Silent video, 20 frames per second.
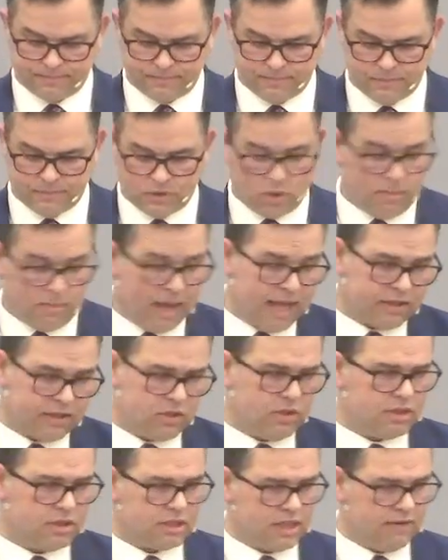So
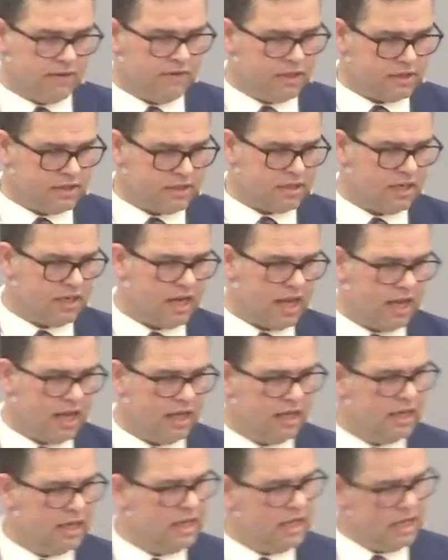Matthew has given us today,
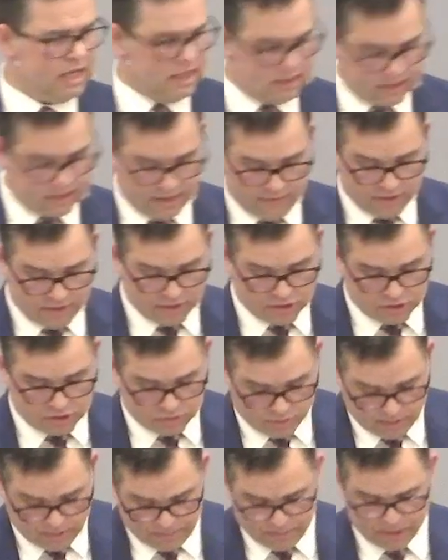he has given us
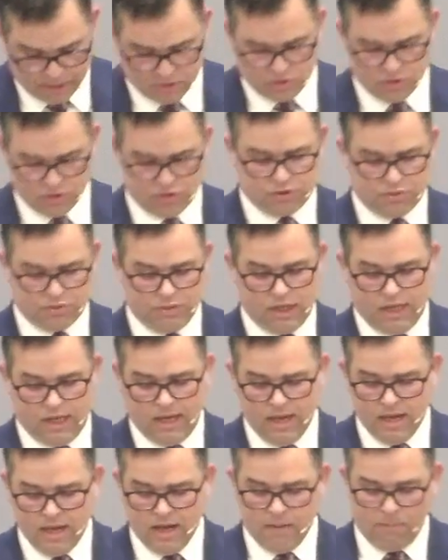three pictures, three
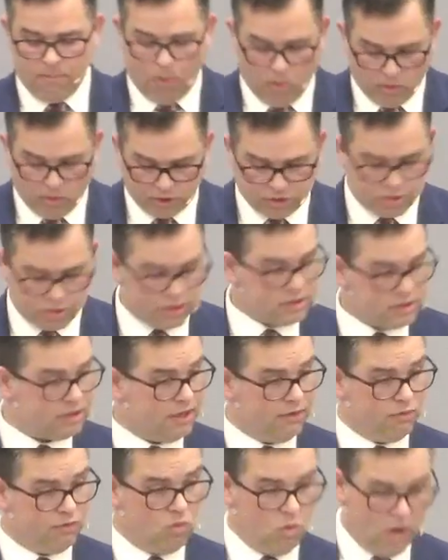portraits
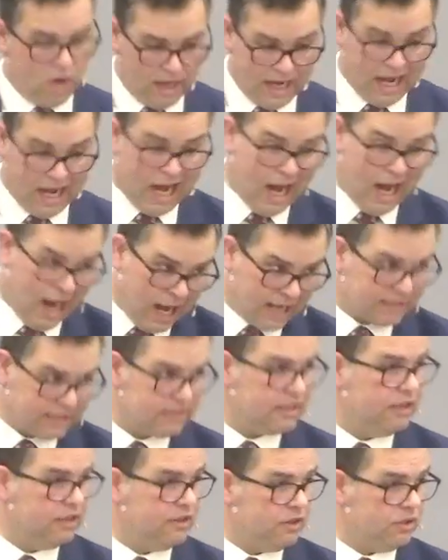of what not
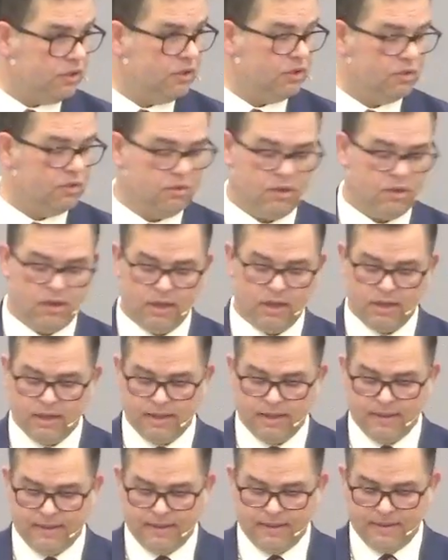to do
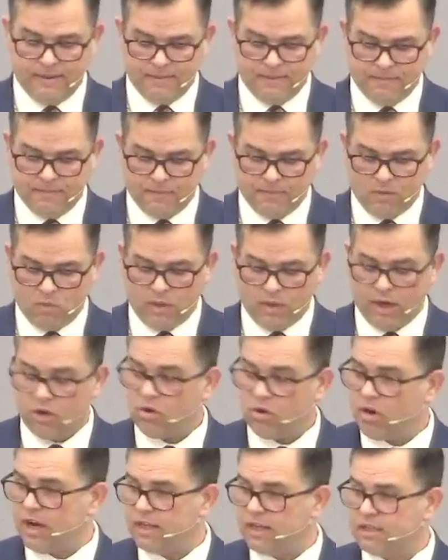when
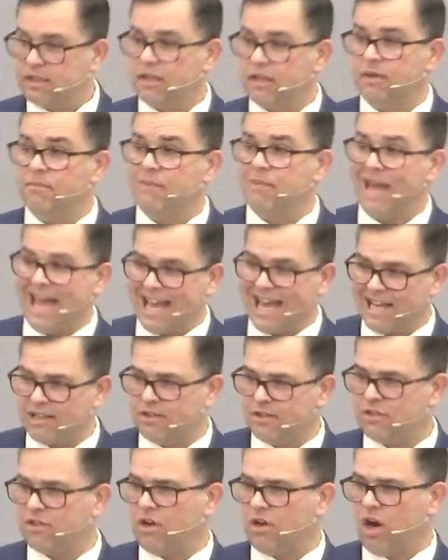Christ
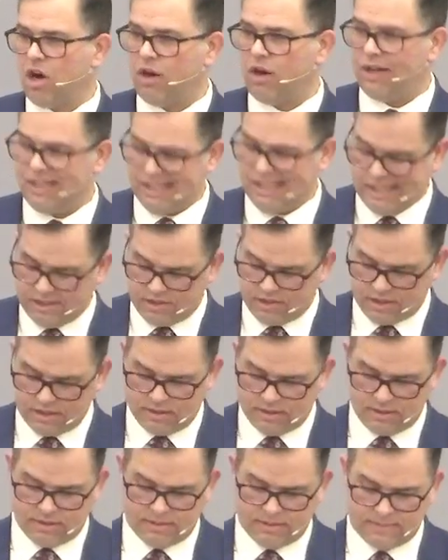commands our
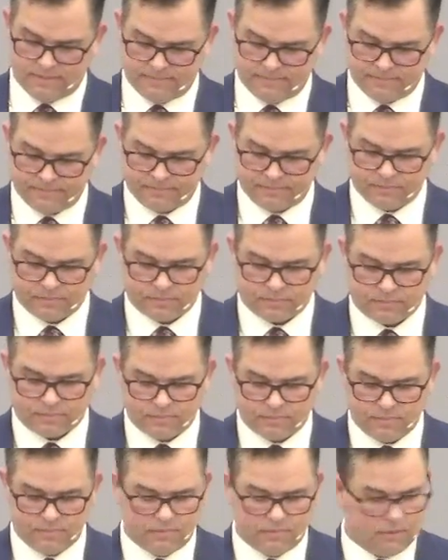allegiance.
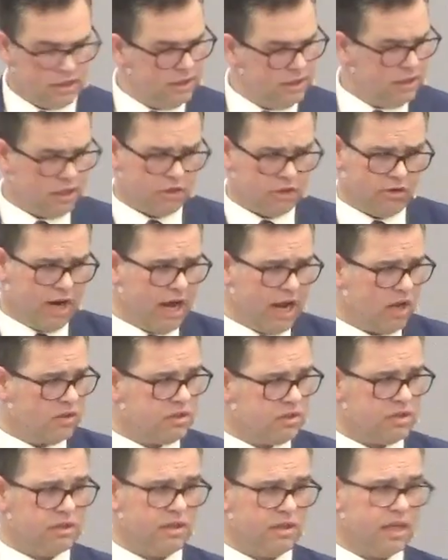The
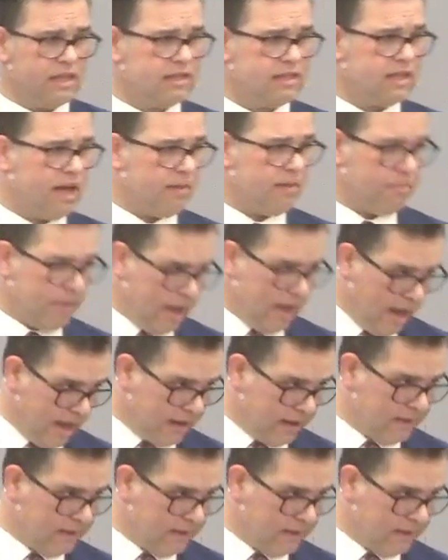crowds, they sat back.